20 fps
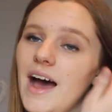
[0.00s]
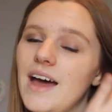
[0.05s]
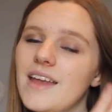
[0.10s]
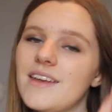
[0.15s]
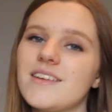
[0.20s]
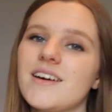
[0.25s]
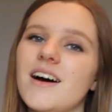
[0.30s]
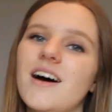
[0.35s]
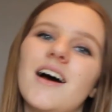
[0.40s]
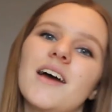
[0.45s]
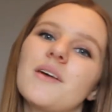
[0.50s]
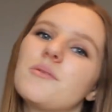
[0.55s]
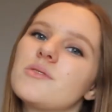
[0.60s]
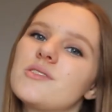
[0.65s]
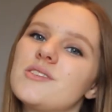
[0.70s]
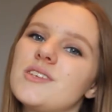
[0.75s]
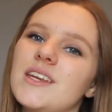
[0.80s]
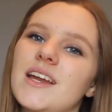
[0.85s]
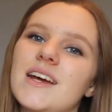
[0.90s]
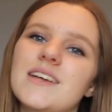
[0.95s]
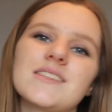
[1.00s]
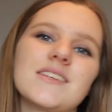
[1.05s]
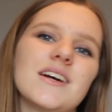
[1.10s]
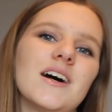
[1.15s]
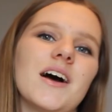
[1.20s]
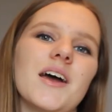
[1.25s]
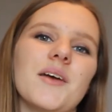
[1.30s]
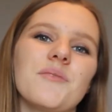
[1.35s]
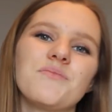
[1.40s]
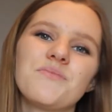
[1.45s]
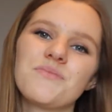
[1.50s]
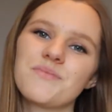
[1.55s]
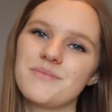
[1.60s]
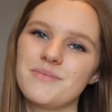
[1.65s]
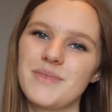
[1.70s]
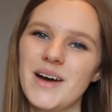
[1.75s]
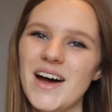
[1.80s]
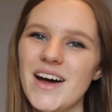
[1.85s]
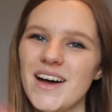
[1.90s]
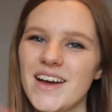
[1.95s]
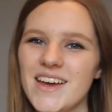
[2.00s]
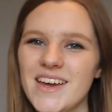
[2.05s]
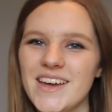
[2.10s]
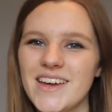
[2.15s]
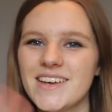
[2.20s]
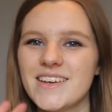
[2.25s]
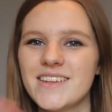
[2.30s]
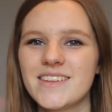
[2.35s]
and I will see you next time. Bye!